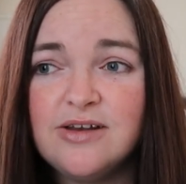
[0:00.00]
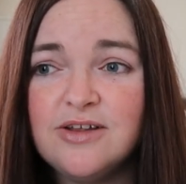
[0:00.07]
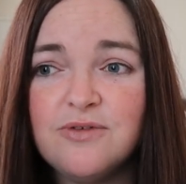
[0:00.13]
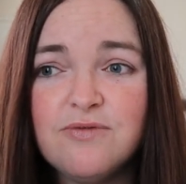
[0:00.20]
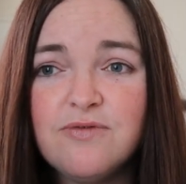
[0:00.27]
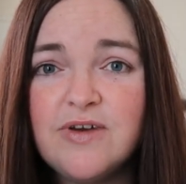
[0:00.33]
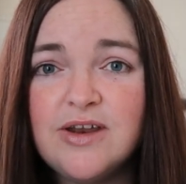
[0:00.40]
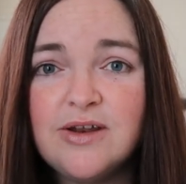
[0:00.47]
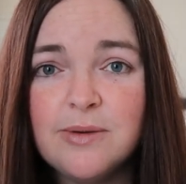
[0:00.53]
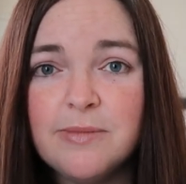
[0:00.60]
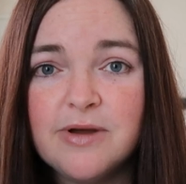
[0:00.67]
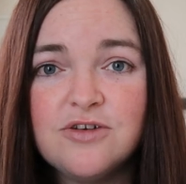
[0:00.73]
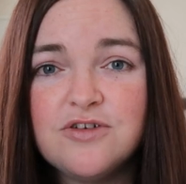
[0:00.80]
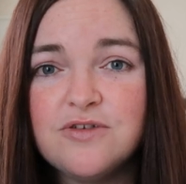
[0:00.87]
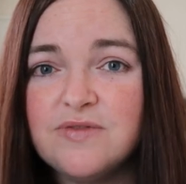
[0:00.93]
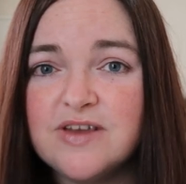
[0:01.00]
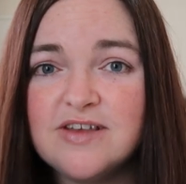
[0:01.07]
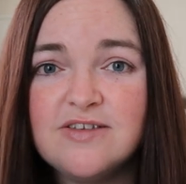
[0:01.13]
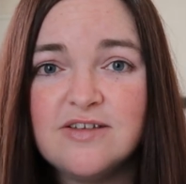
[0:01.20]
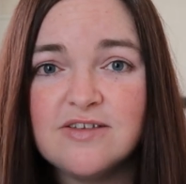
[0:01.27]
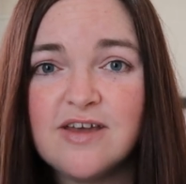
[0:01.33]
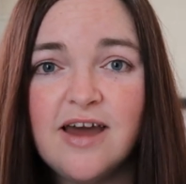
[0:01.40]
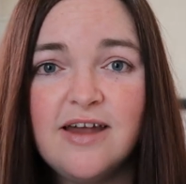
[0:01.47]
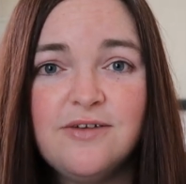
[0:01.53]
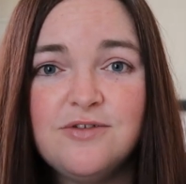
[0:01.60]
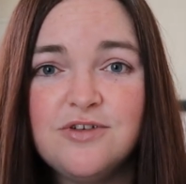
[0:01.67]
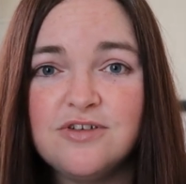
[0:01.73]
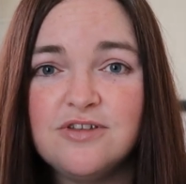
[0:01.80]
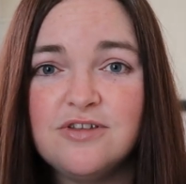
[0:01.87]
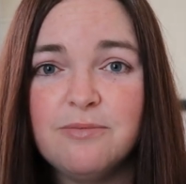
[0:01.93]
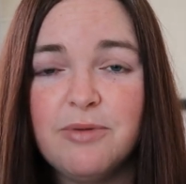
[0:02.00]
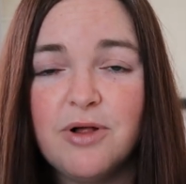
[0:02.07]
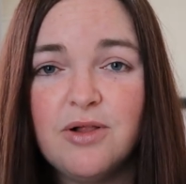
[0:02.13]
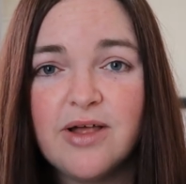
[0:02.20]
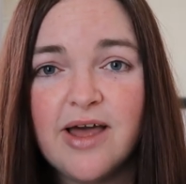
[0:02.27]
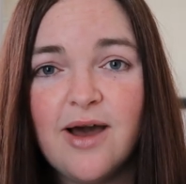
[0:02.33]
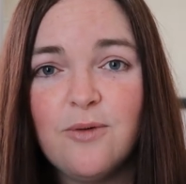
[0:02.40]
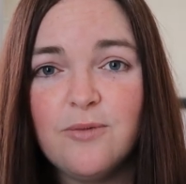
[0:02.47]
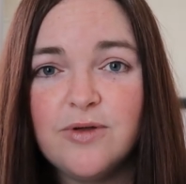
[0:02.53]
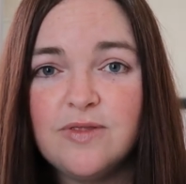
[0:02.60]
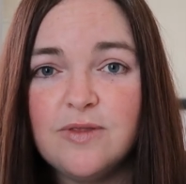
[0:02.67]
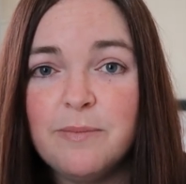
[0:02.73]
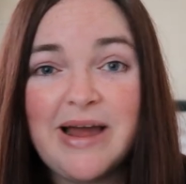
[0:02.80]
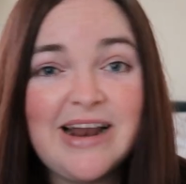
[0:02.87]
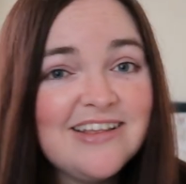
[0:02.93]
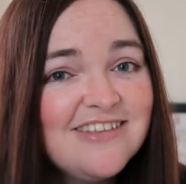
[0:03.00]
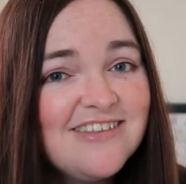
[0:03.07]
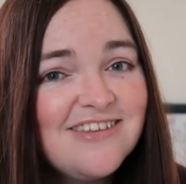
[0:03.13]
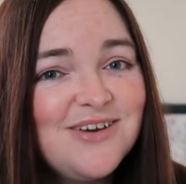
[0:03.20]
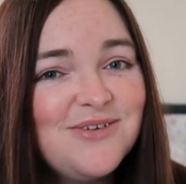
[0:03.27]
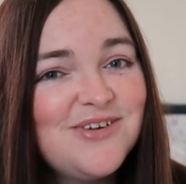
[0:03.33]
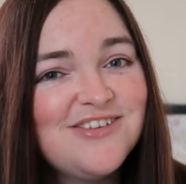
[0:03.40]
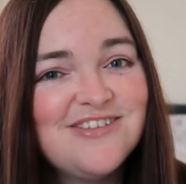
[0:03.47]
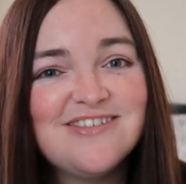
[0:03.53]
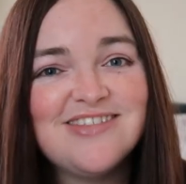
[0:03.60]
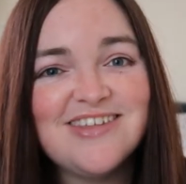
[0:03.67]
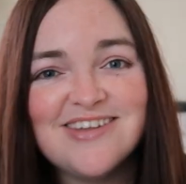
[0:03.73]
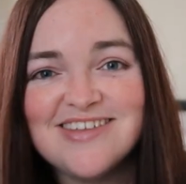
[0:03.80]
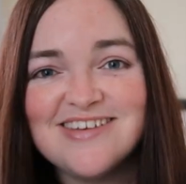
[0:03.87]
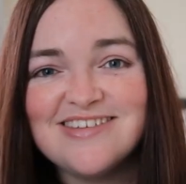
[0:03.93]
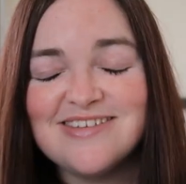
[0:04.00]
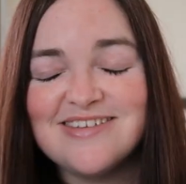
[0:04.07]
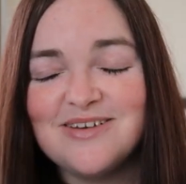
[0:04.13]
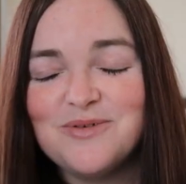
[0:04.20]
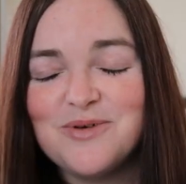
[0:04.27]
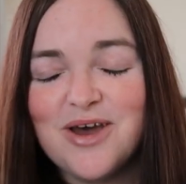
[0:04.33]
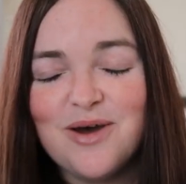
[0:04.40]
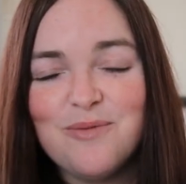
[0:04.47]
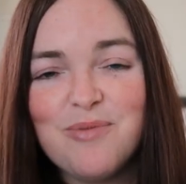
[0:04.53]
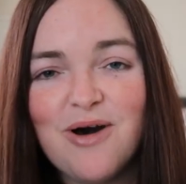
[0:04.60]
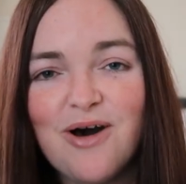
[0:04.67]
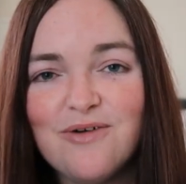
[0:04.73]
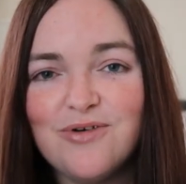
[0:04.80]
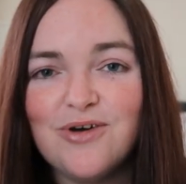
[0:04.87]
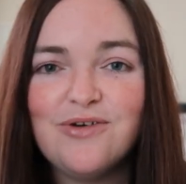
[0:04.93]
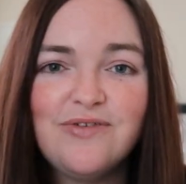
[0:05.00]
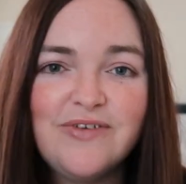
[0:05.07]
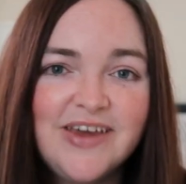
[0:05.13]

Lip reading: I don't feed her much of this. It's kind of just to bulk out with the balancer, which is the other part of her